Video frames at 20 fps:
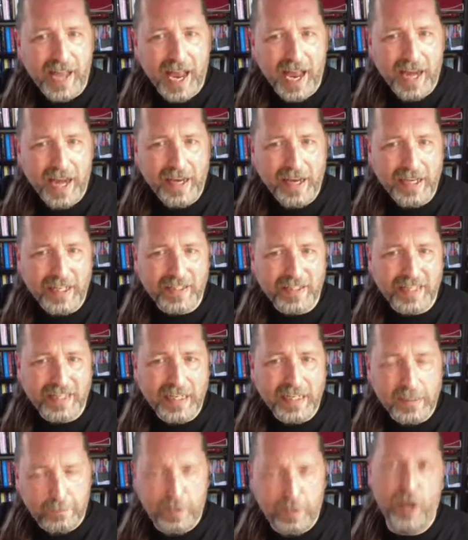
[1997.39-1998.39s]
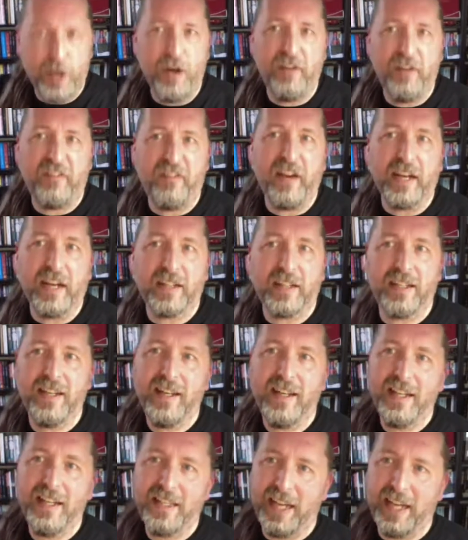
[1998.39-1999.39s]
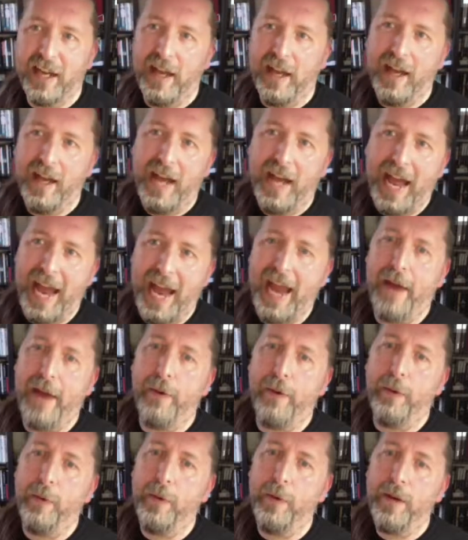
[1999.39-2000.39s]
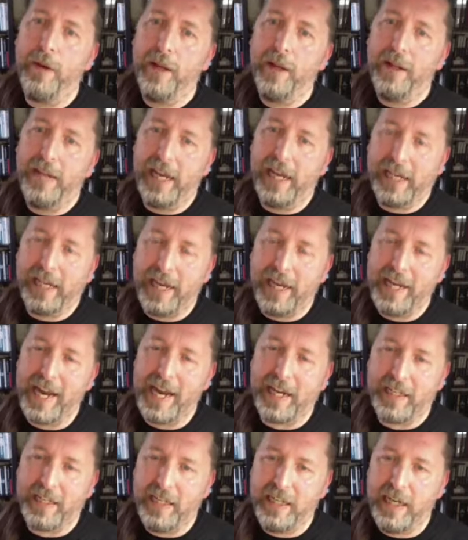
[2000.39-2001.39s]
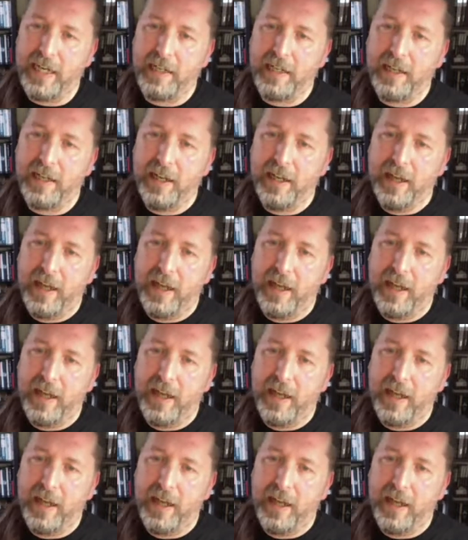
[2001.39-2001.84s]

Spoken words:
and it just seemed perfect to how they're connected.